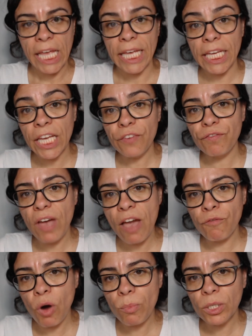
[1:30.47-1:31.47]
if a
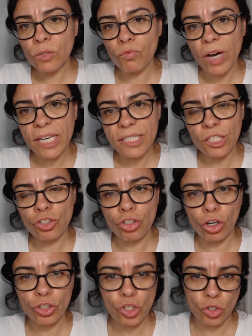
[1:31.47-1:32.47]
woman wears a
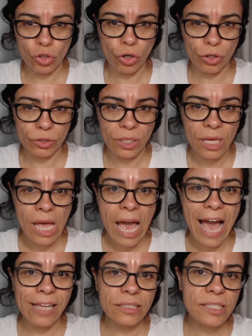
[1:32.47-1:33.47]
short skirt
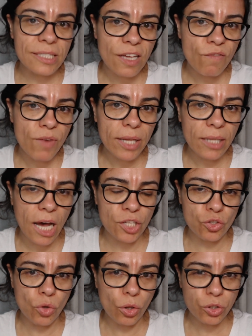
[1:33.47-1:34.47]
and someone
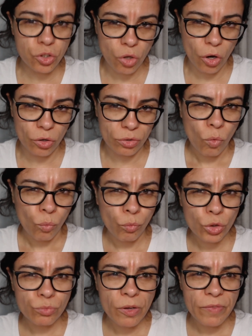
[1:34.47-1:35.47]
assaults her,
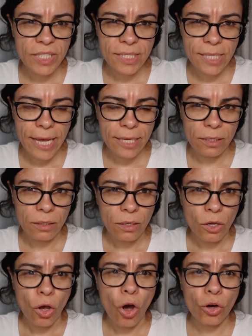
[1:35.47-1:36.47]
would we say
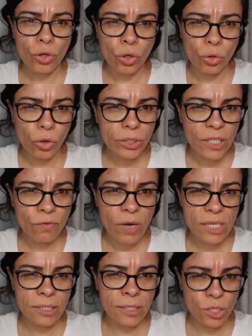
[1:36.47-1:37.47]
her clothing
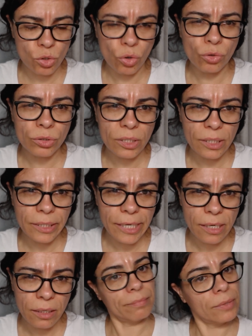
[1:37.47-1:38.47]
was
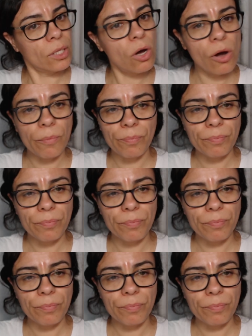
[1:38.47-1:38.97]
disorderly? No.